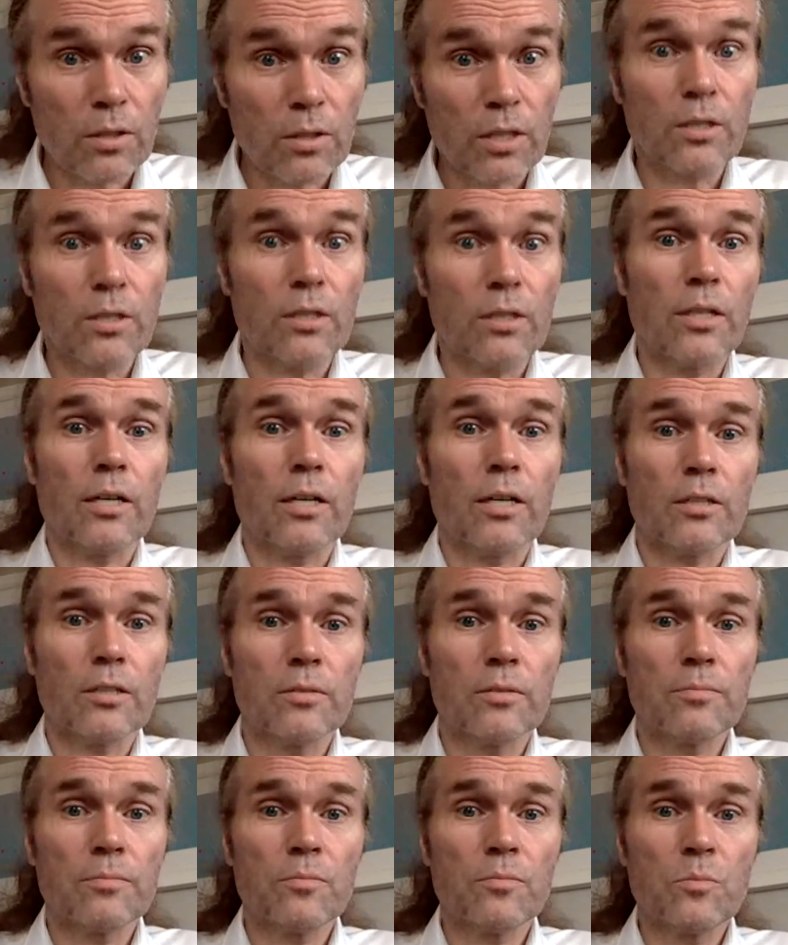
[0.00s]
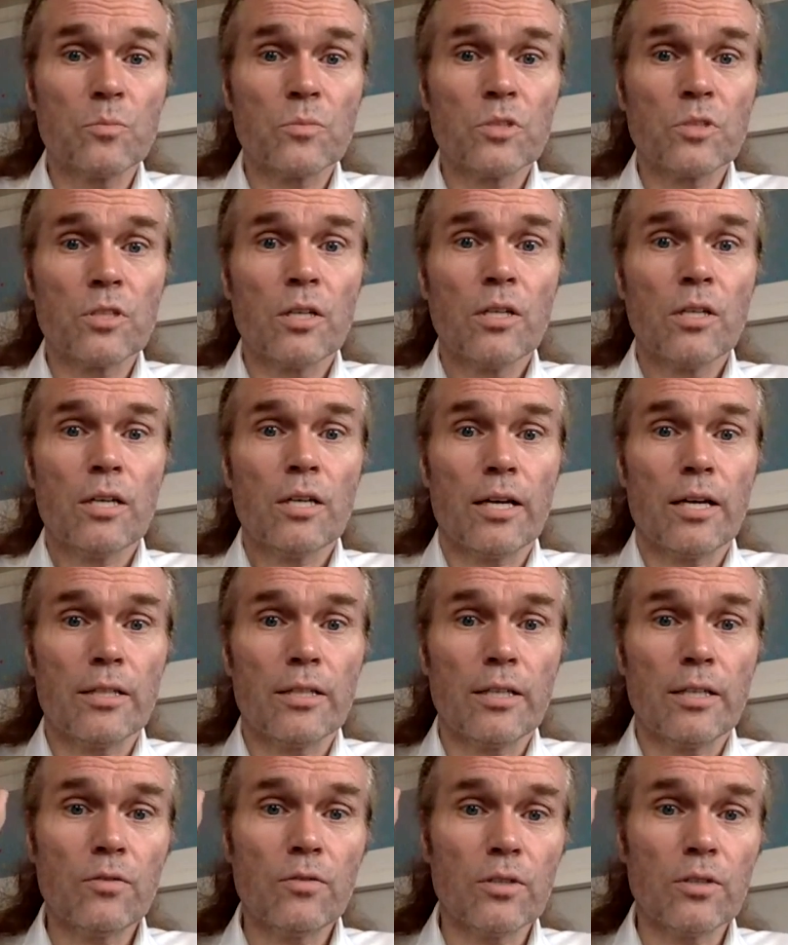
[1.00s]
or are you not? And
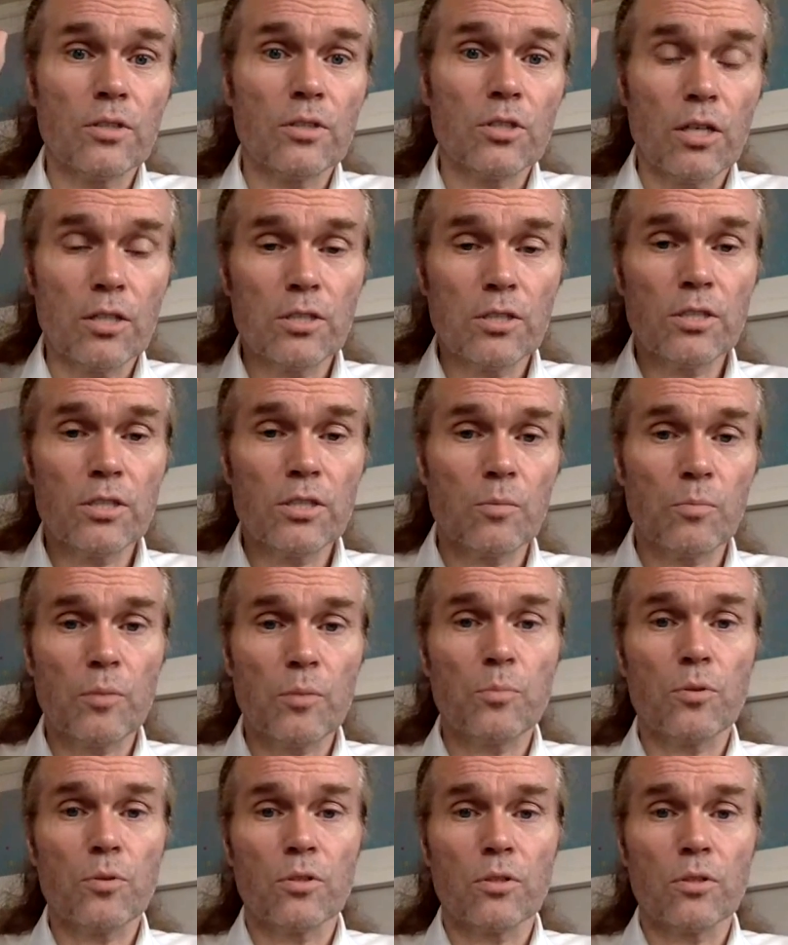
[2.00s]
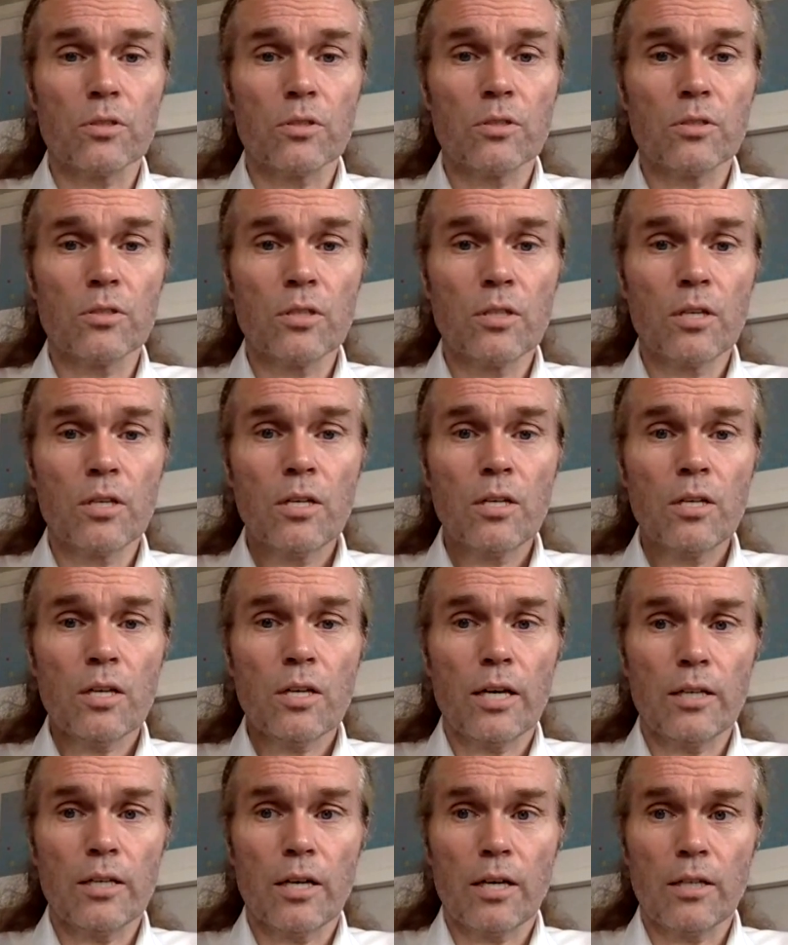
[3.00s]
even touching people,
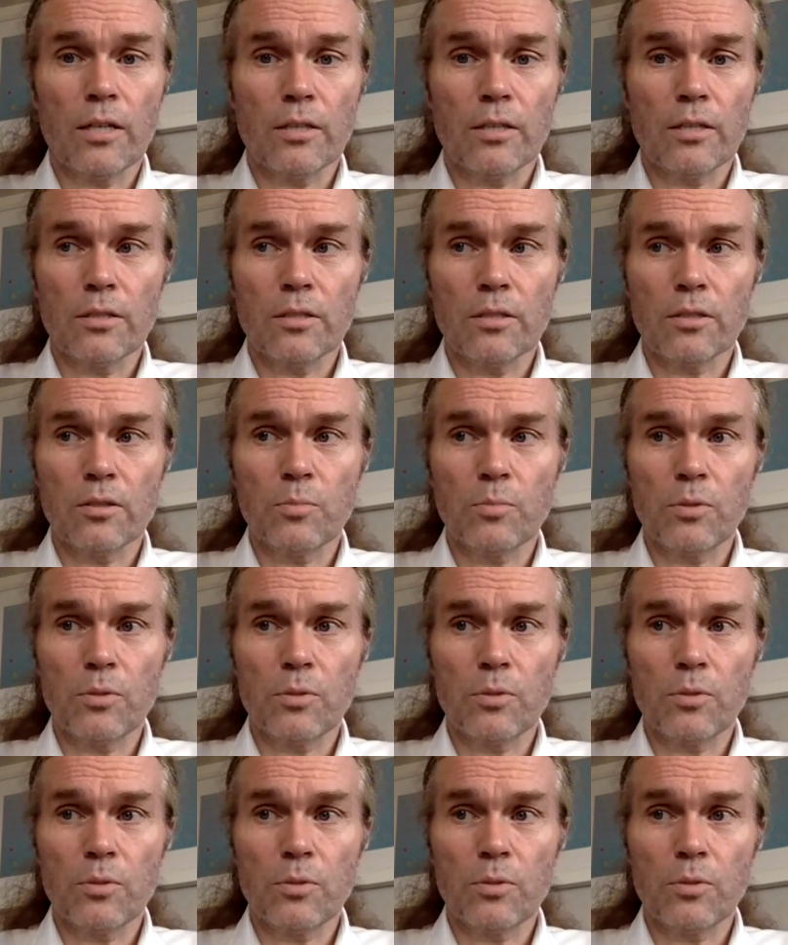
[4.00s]
you know,